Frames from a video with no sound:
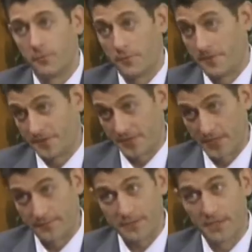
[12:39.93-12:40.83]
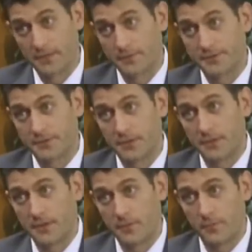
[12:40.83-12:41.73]
with this kind of a Congress
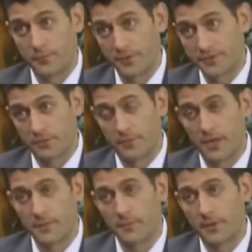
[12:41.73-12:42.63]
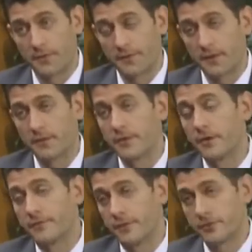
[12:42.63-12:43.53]
and with President Obama, but I think in the
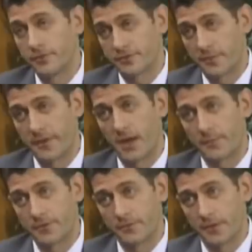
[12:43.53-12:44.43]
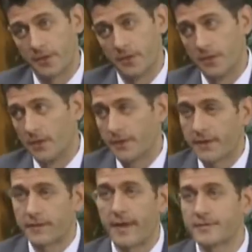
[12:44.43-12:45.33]
near future there's going to be an opportunity. The
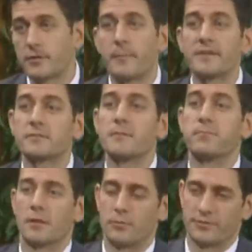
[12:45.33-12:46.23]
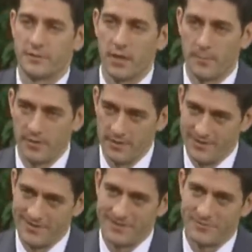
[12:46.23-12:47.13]
tax code basically blows up
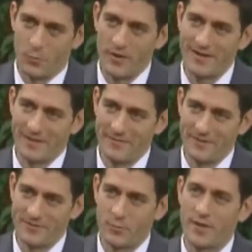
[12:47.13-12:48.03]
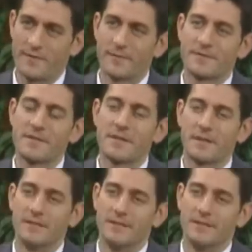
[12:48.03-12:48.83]
in 2011 and 2013.